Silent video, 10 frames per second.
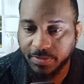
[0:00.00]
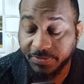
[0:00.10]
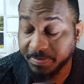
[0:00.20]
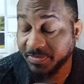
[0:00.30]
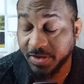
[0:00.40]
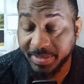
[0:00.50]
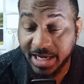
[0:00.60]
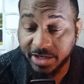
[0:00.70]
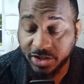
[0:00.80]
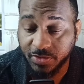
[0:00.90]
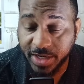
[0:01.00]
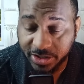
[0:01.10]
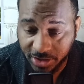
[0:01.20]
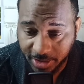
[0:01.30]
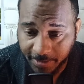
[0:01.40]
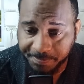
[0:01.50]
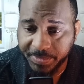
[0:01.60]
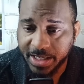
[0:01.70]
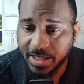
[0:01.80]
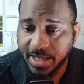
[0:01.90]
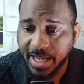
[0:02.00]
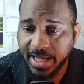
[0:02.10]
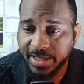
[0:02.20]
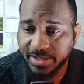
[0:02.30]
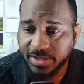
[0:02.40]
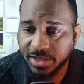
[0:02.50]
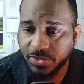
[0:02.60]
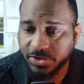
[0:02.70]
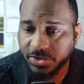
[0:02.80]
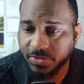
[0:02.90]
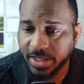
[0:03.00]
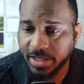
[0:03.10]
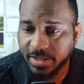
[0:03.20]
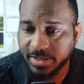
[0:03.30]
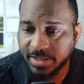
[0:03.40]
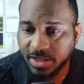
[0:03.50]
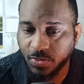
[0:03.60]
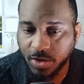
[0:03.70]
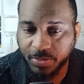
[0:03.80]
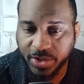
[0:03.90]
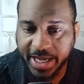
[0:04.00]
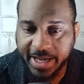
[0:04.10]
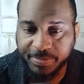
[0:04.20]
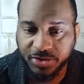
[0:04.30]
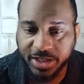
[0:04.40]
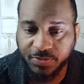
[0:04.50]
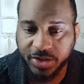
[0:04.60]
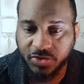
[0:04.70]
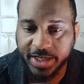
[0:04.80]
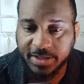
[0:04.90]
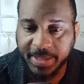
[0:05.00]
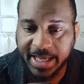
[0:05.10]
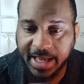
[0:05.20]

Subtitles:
Fibonacci ratio, and it is close to the 61.8% retracement